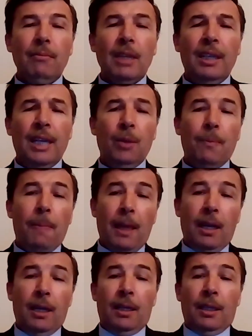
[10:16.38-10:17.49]
Now,
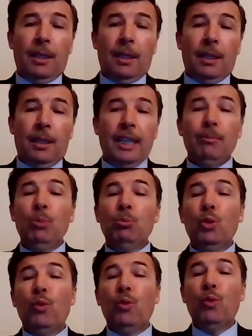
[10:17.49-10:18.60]
let me
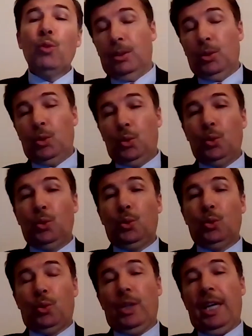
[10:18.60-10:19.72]
move on
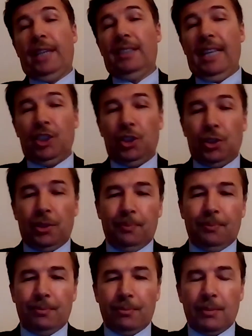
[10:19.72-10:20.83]
to tonight's lecture.
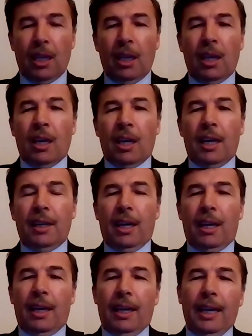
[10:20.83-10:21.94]

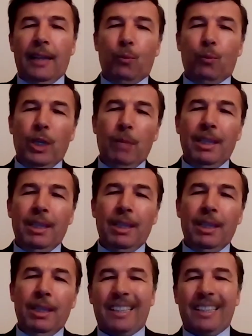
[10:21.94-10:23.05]
And it will
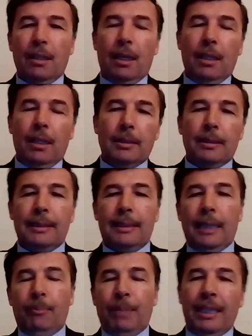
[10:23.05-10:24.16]
be
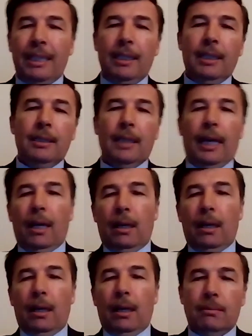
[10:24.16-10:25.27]
a beginning,
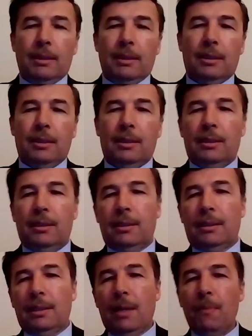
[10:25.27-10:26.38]

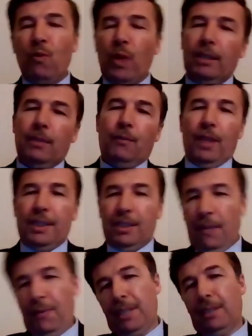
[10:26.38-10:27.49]
somewhat
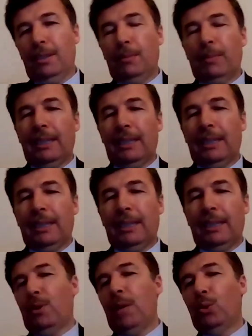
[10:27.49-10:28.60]
philosophical, but
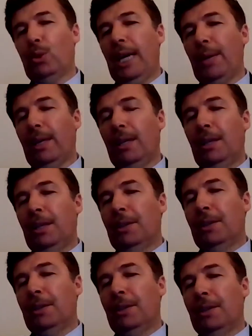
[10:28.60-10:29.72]
therefore I would like
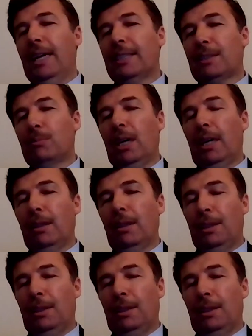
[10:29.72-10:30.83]
really ask my
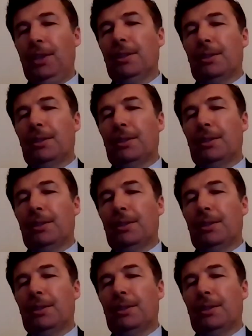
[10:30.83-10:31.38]
dear